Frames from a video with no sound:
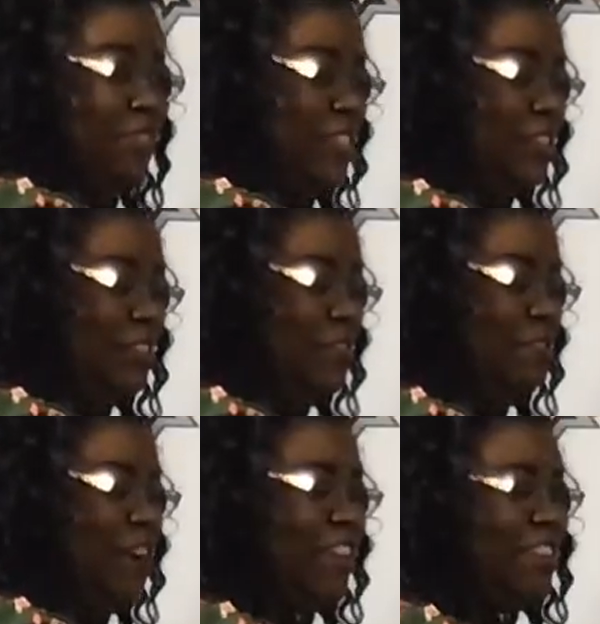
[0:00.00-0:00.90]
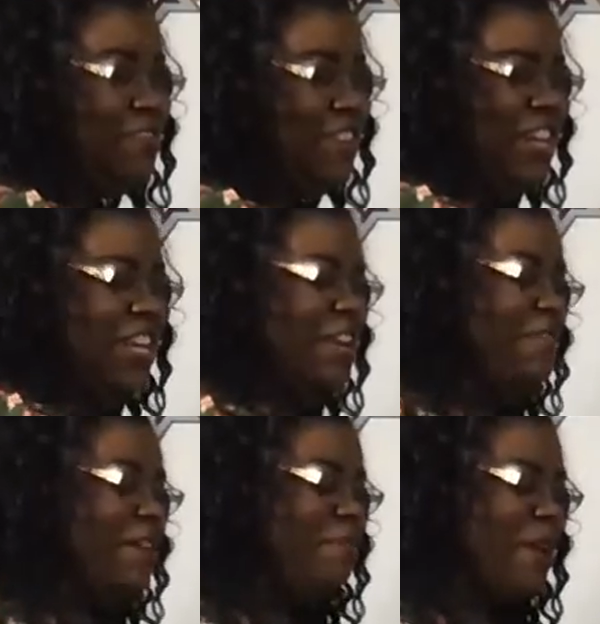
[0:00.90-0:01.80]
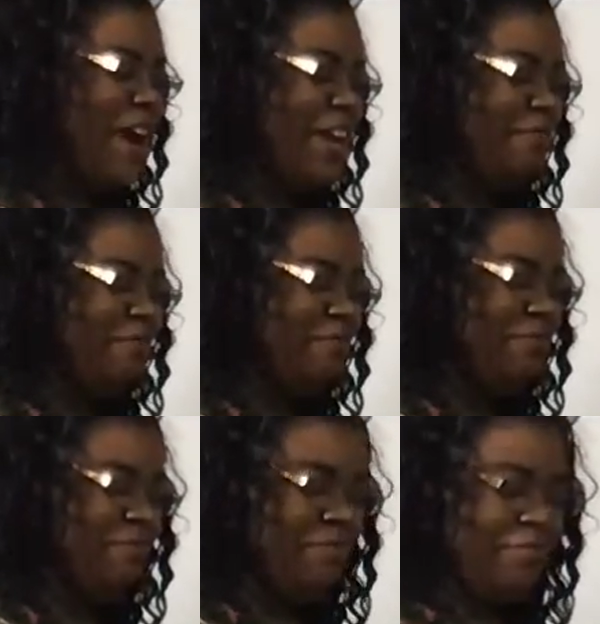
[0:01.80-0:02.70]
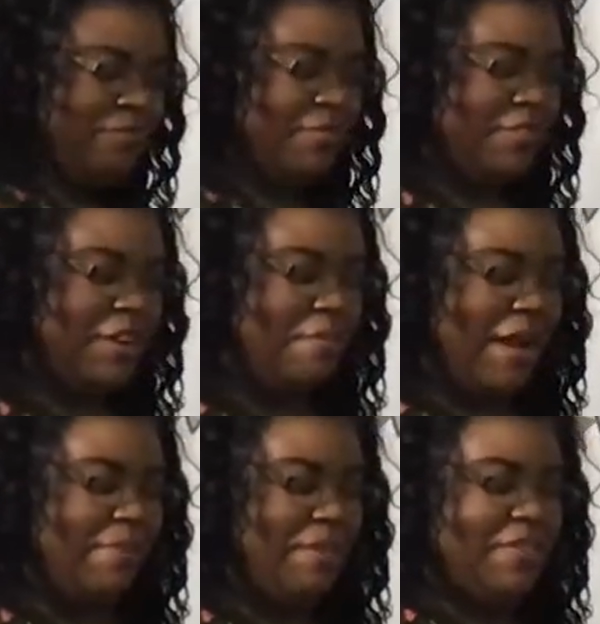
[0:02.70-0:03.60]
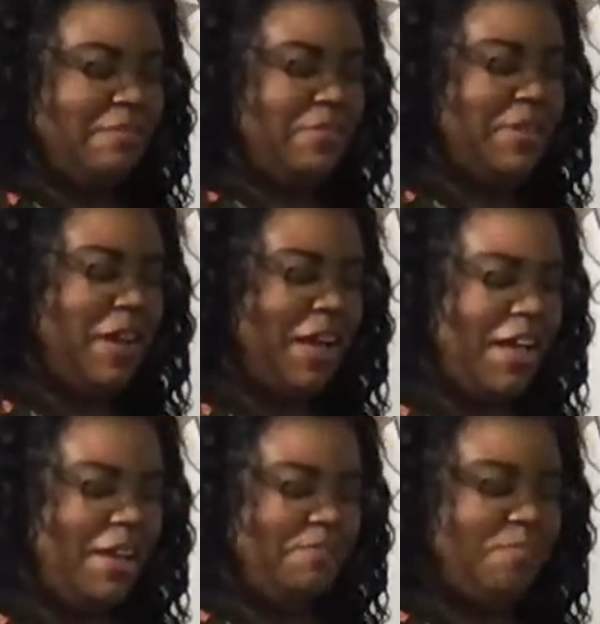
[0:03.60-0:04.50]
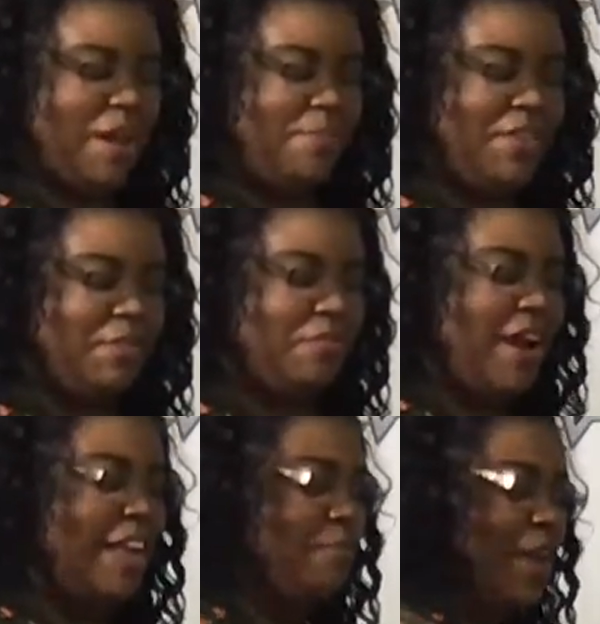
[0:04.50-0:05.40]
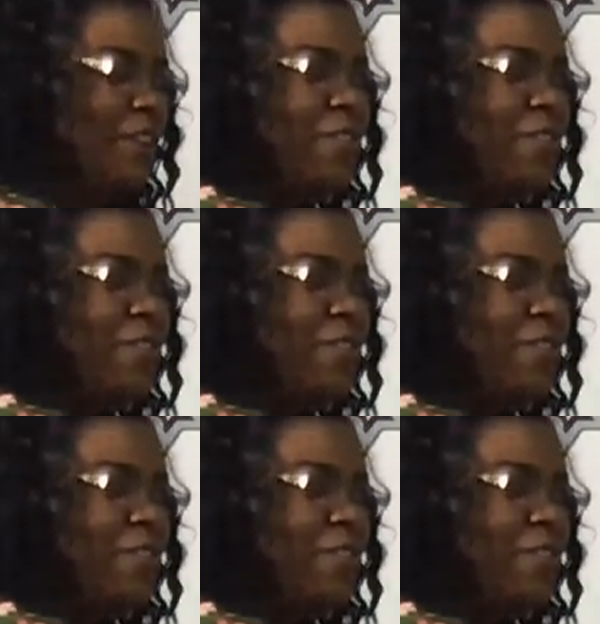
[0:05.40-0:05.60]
So if you register via Eventbrite, there might be something, uh, might be a surprise waiting